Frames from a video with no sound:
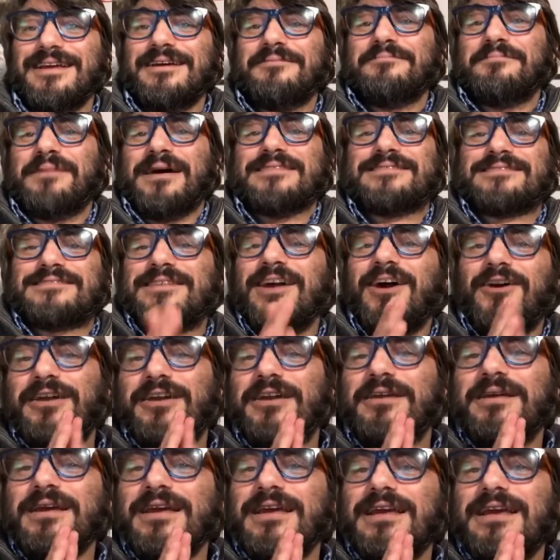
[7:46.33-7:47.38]
But
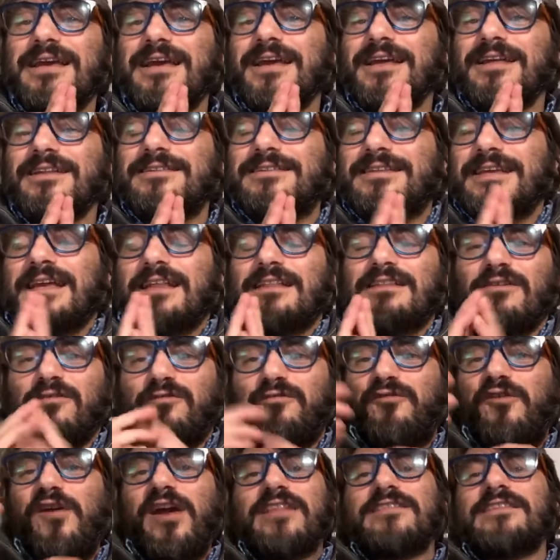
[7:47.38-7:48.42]
sorry, the
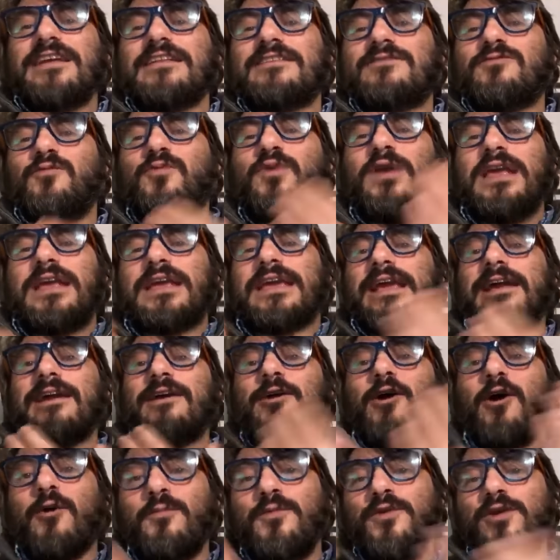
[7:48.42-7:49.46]
fact that we can
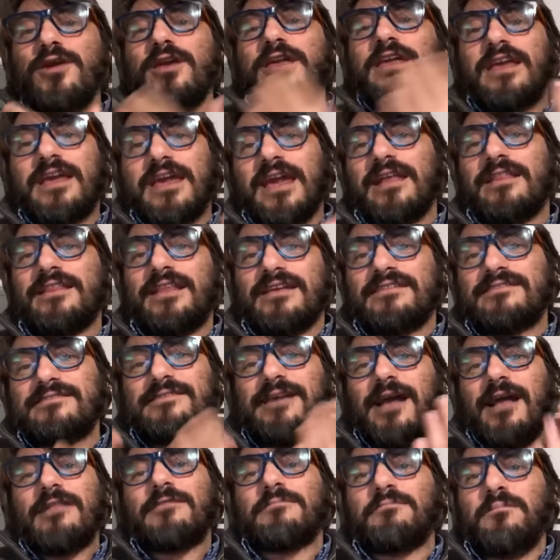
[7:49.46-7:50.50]
communicate does
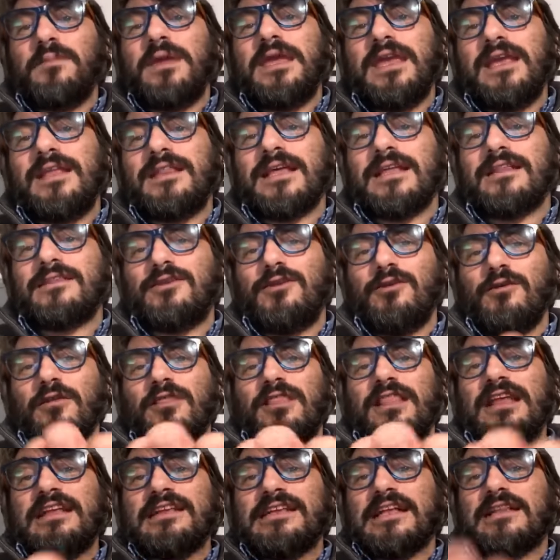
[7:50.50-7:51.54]
not mean that you
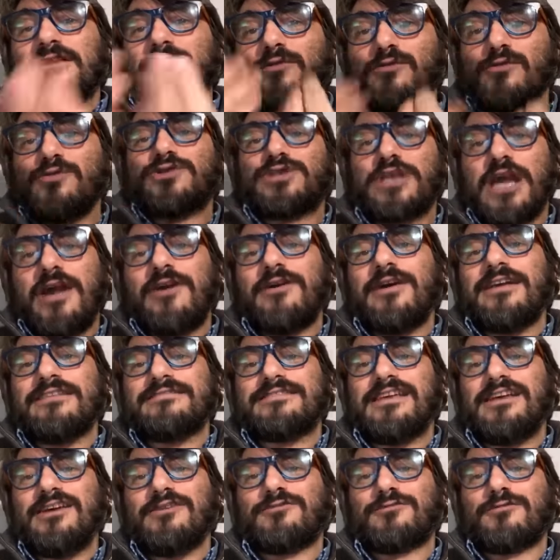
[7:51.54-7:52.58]
think that Luciano is
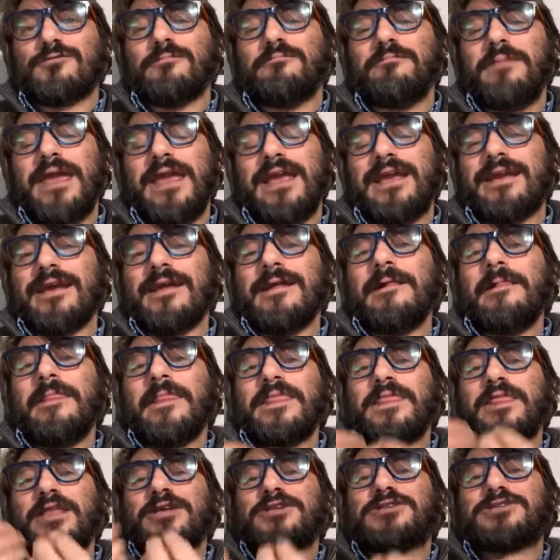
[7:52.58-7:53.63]
here to make
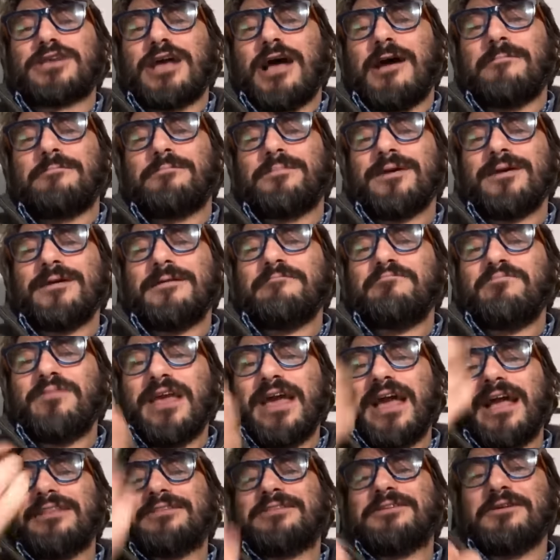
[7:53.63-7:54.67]
the job
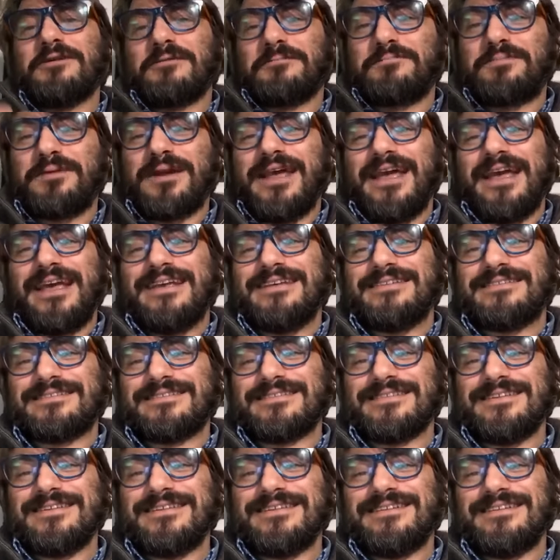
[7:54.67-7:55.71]
at your place.
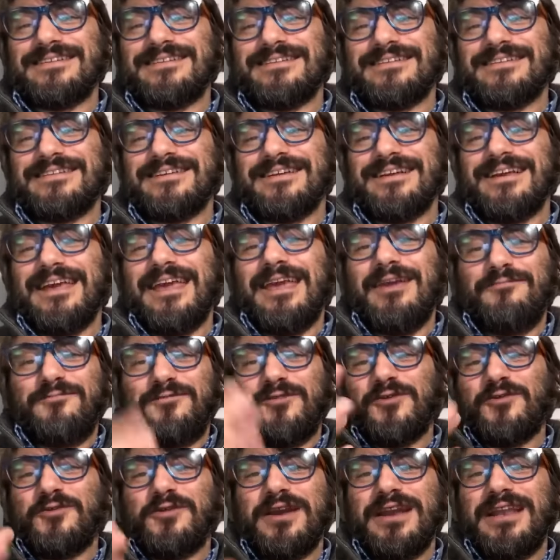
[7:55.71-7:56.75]
If
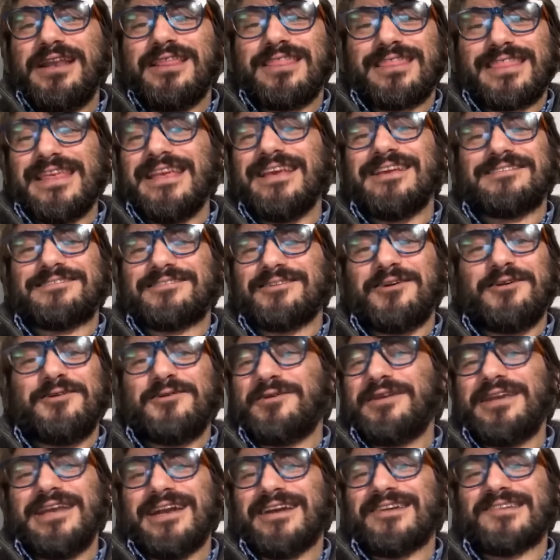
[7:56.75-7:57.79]
you really think so, you
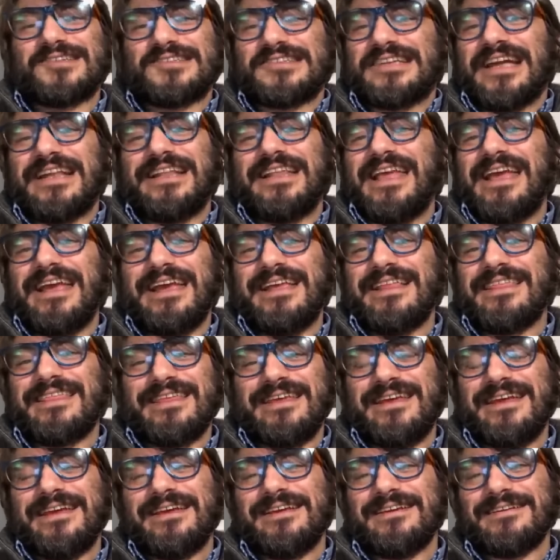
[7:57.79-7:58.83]
didn't understand
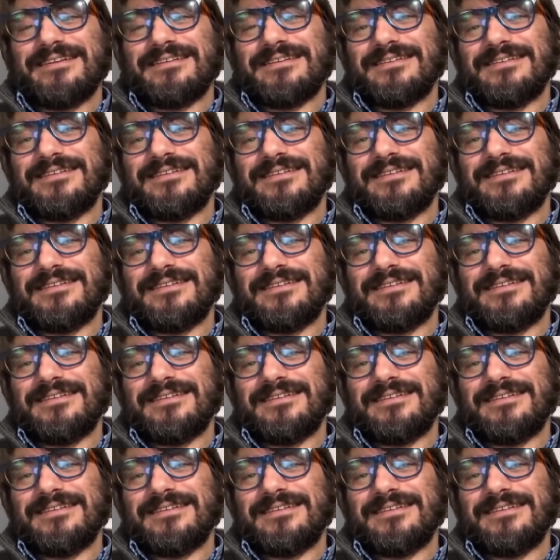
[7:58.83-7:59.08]
anything.